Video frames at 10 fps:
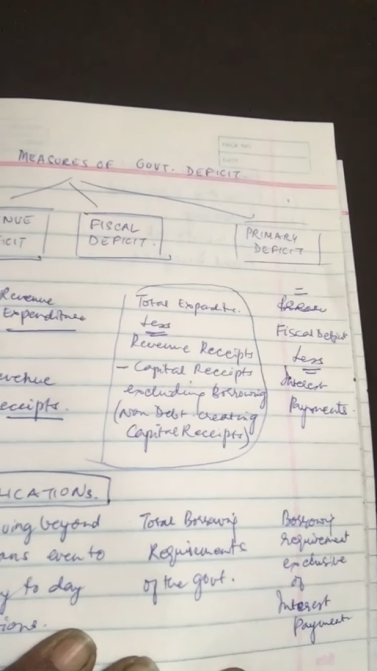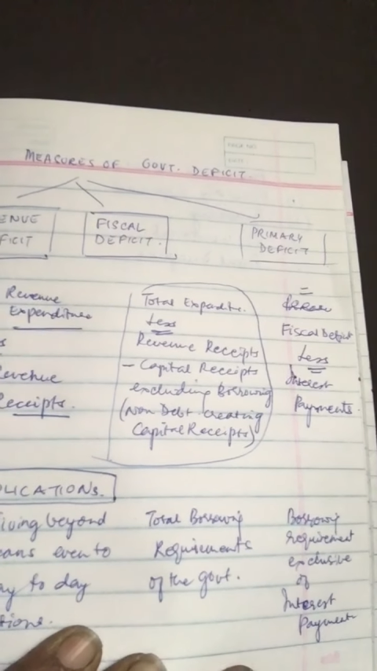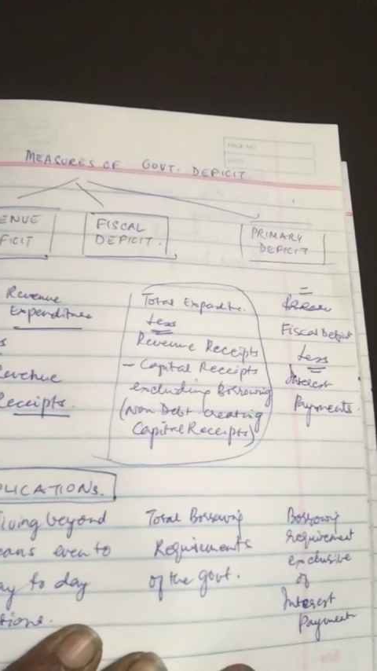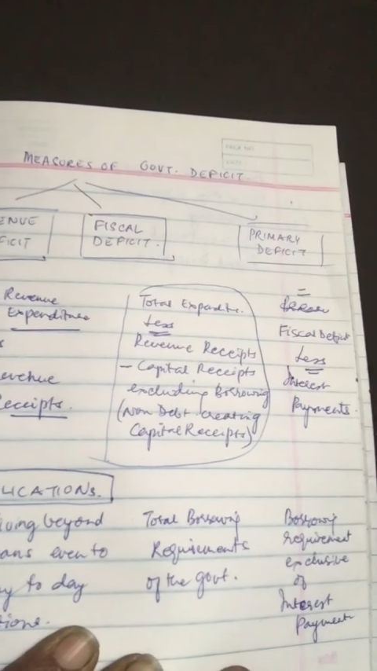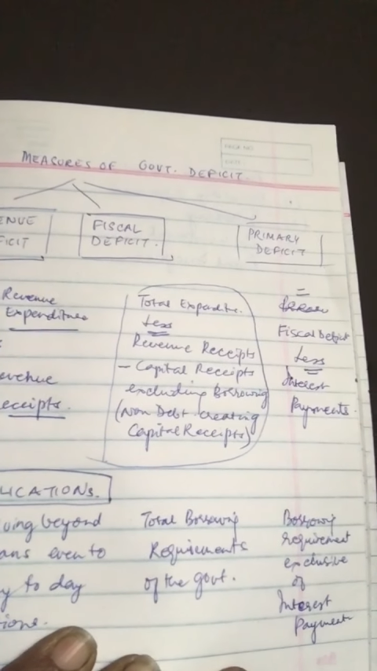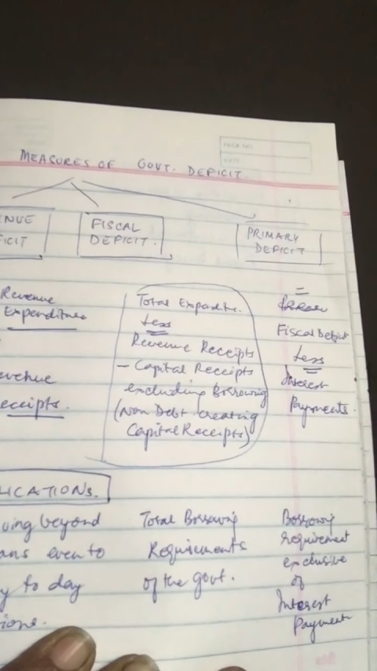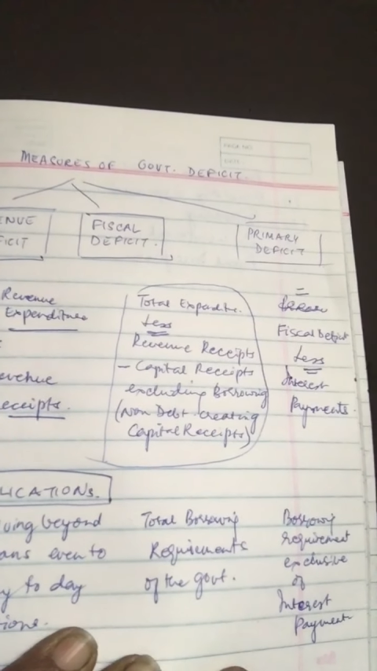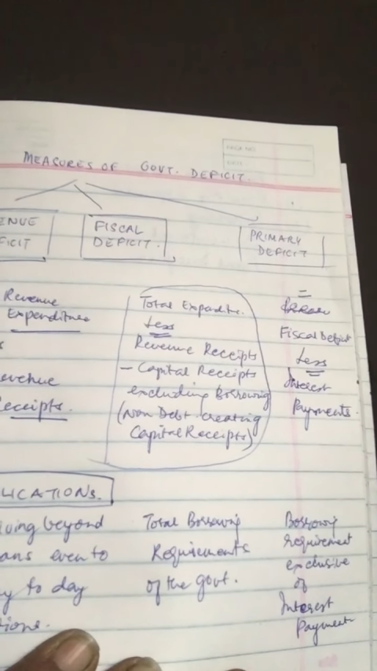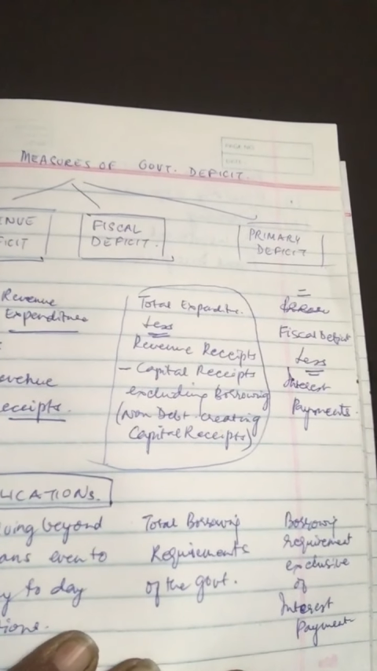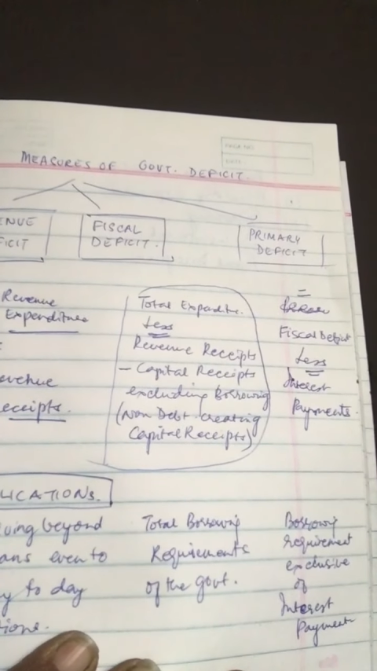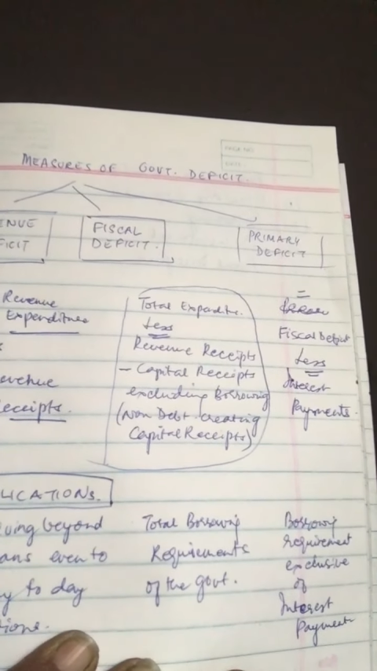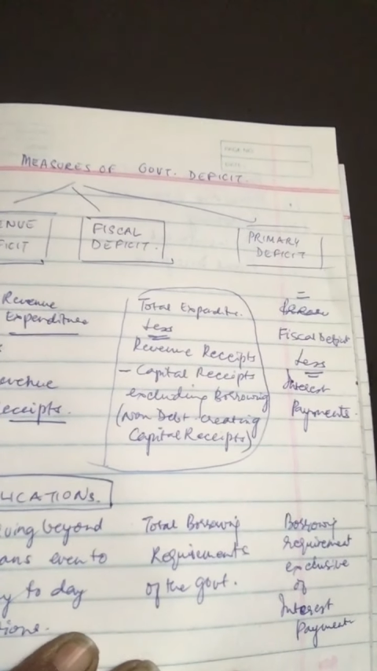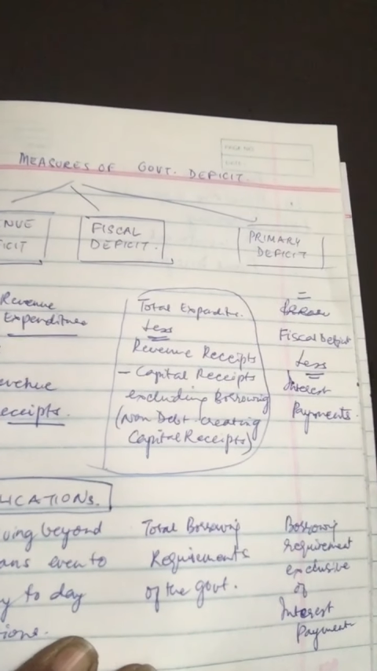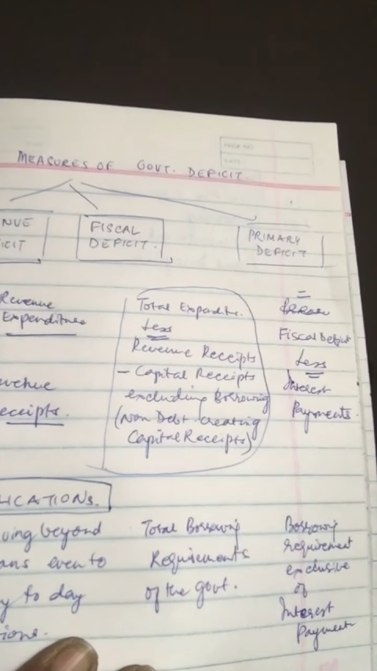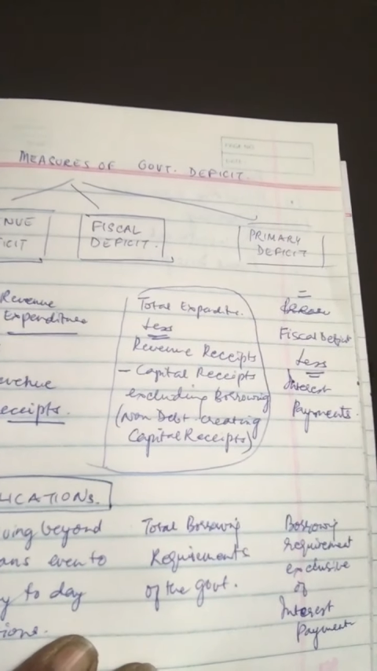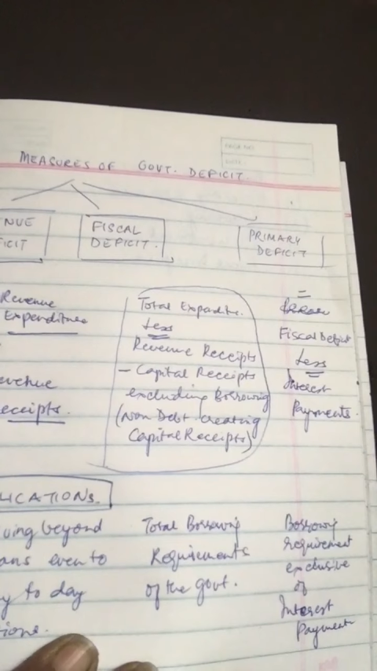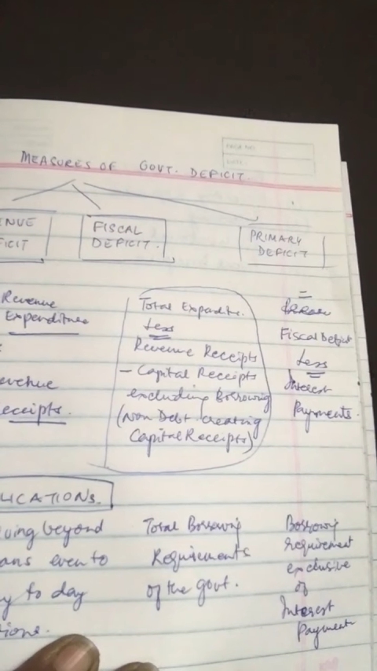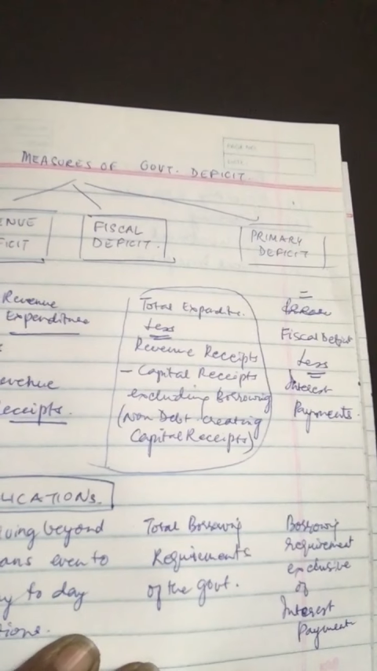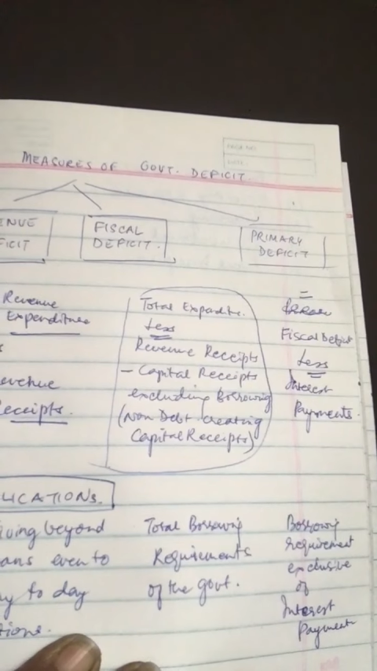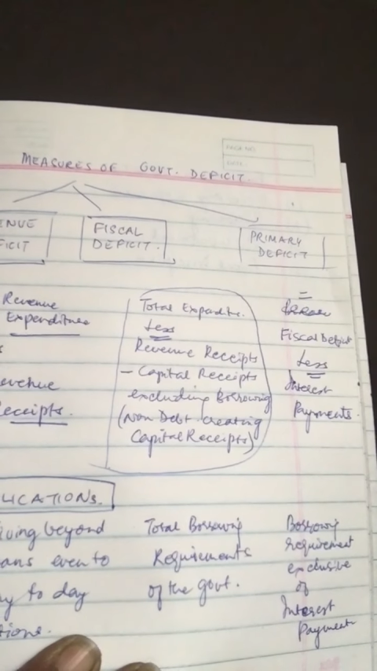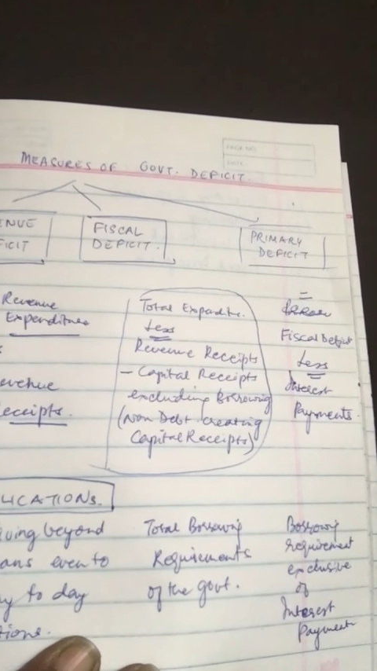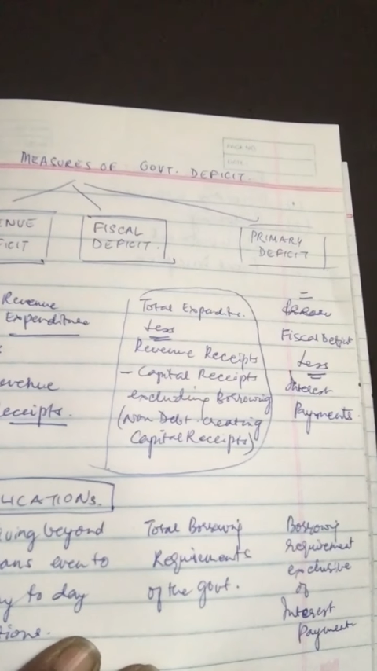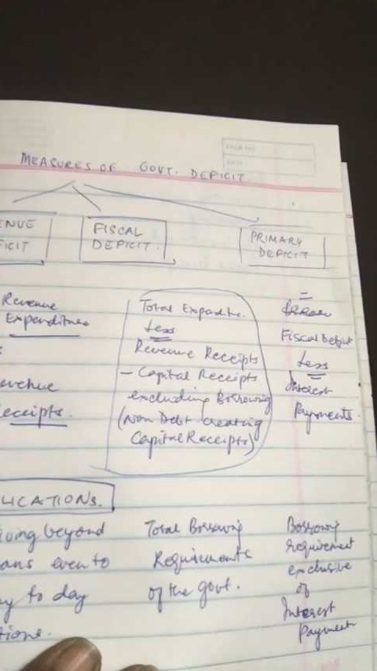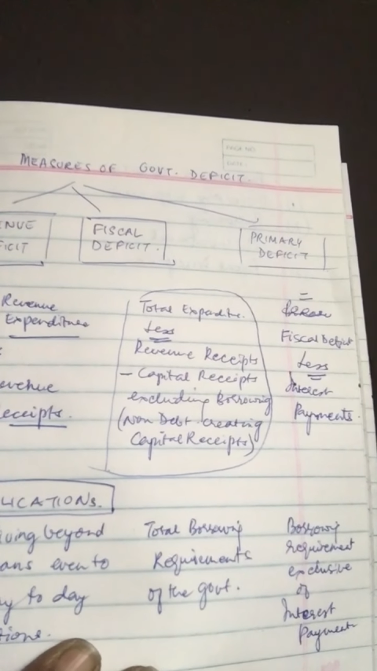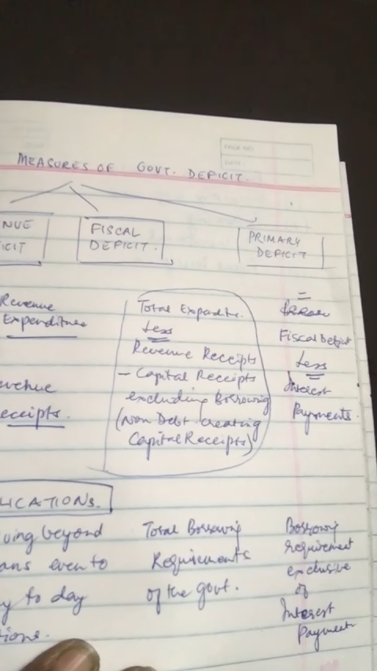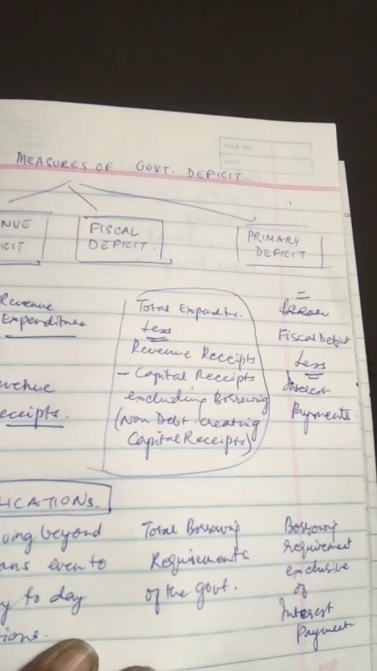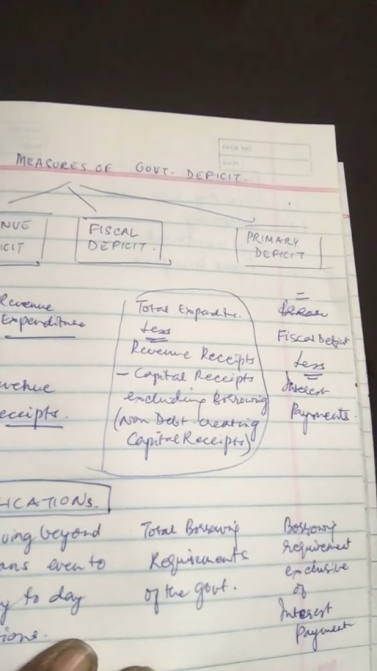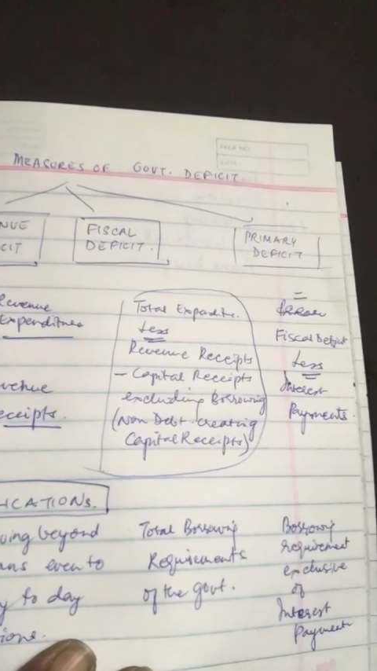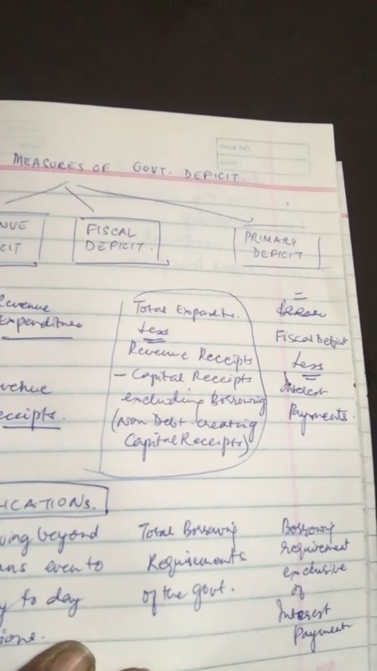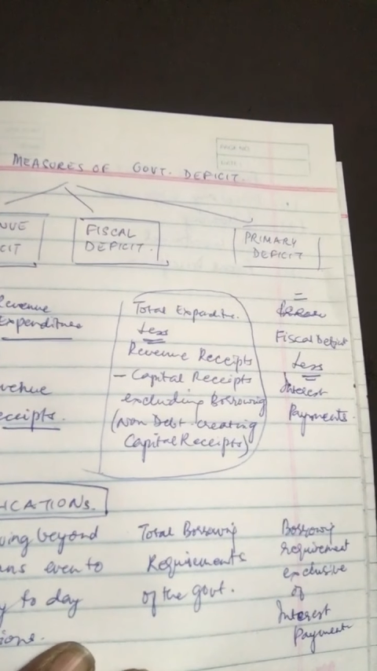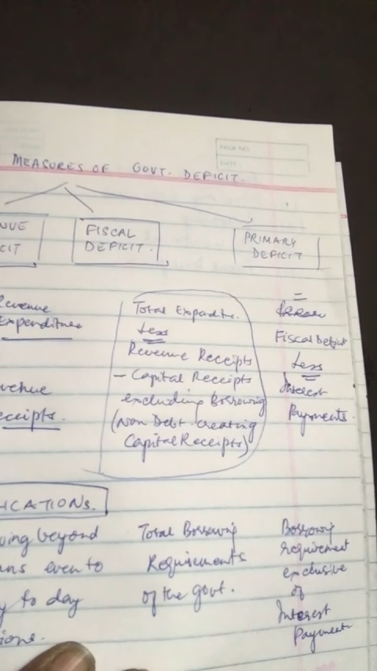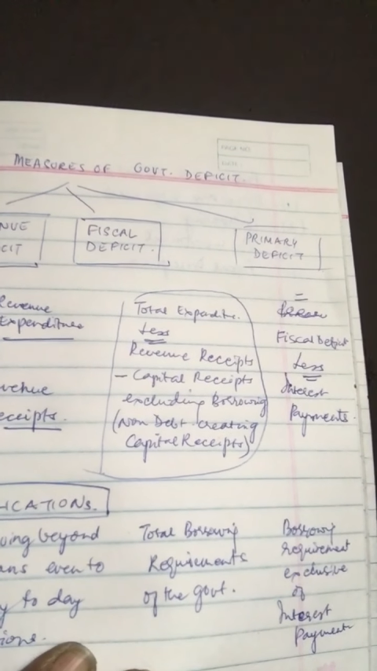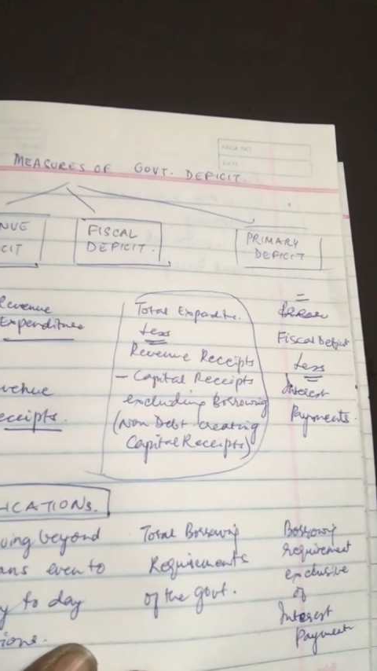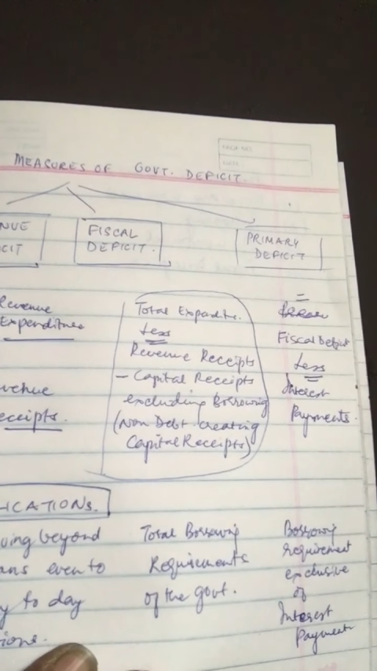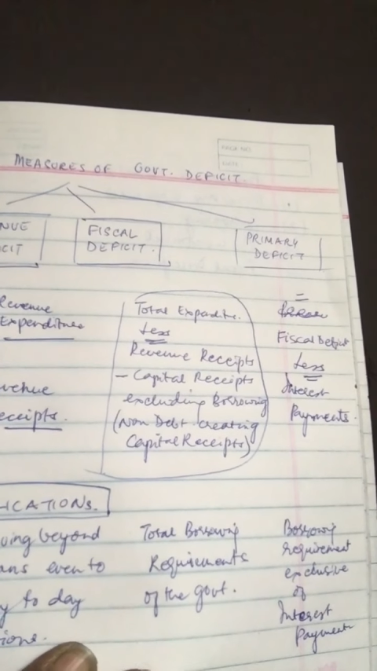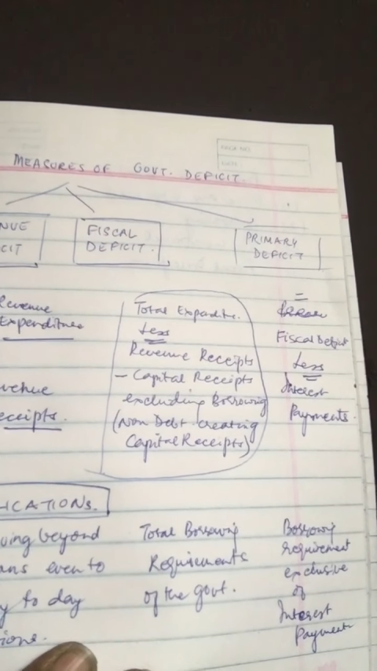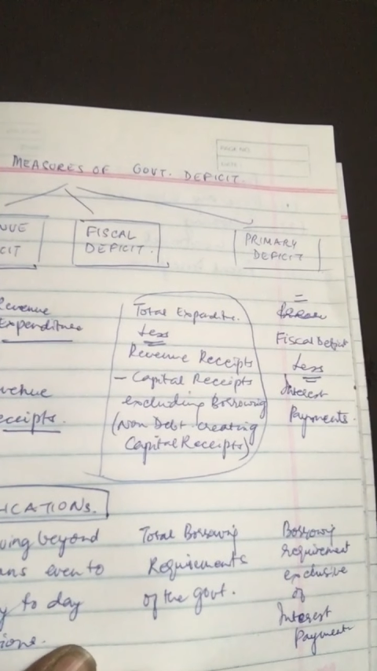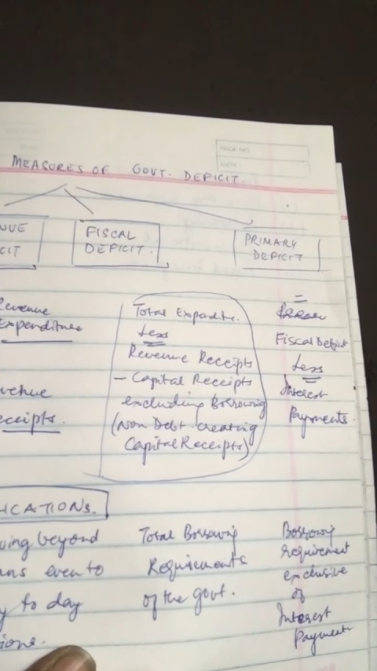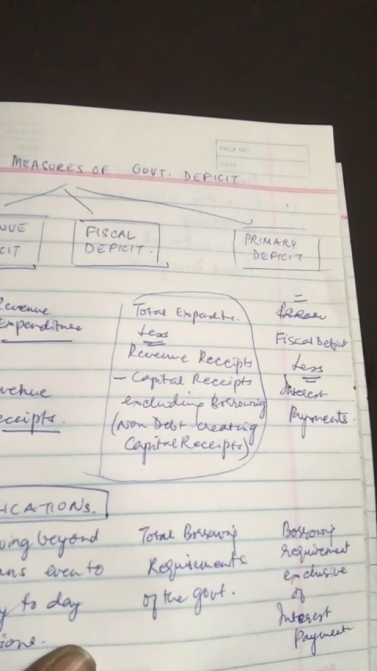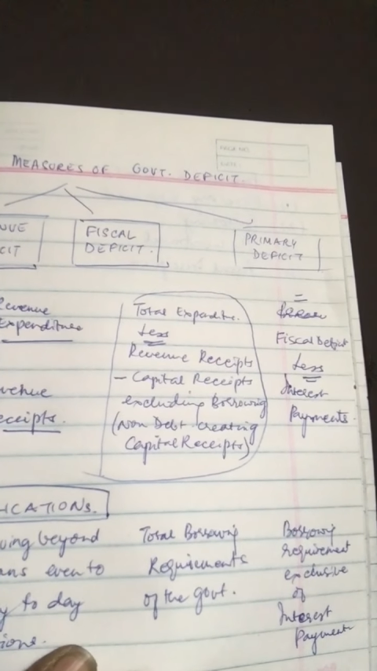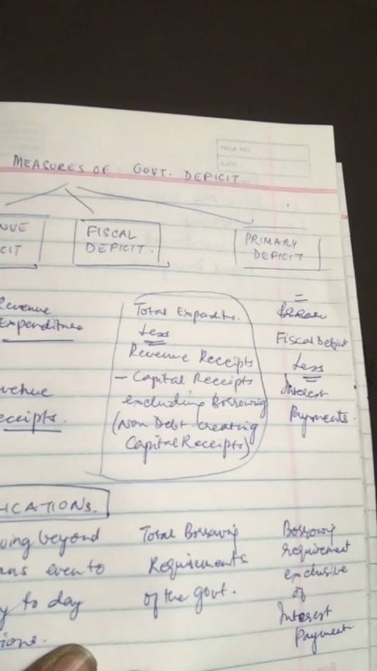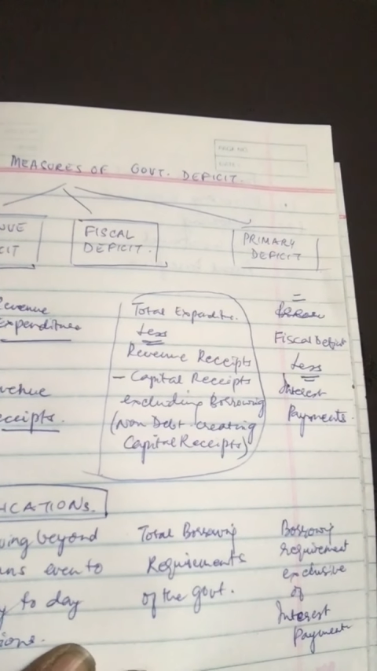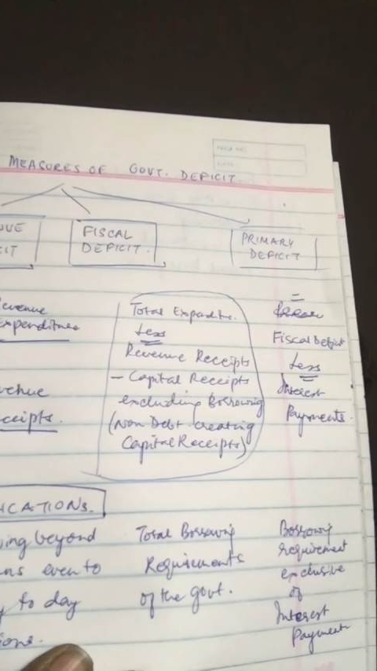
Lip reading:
No face is visible, so there are no lips to read.